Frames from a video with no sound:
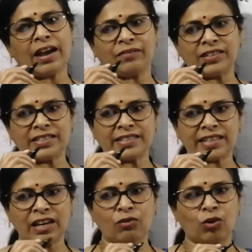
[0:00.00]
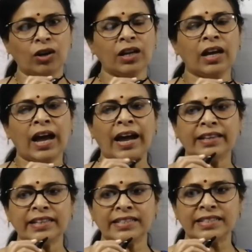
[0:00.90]
have the cell wall, and
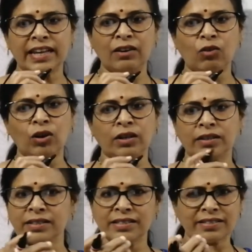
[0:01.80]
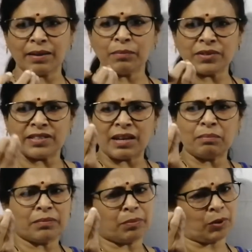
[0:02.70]
that cell wall, it is
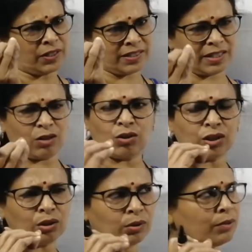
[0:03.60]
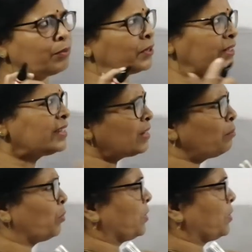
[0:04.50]
some Protista, not the whole Protista. Some